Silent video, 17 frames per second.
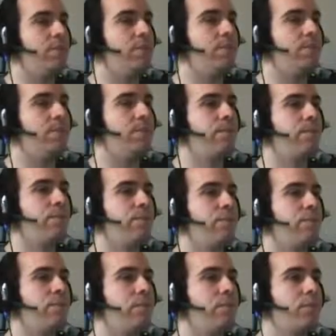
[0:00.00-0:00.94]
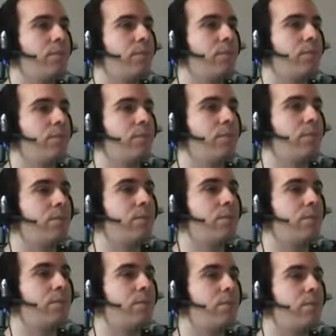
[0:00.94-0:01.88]

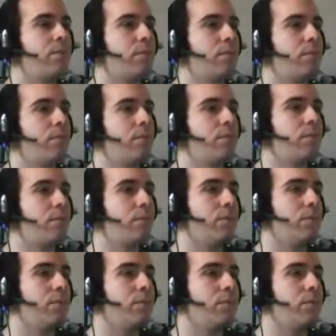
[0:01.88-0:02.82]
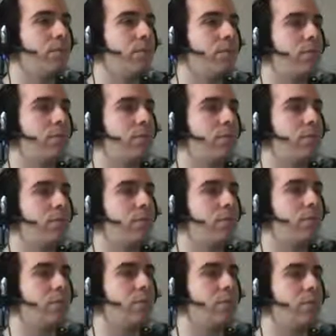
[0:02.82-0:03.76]

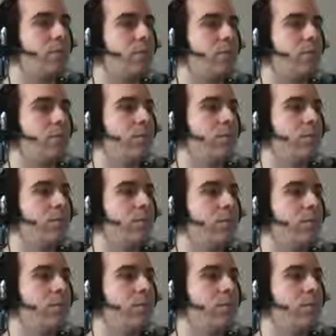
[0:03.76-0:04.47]
(silence)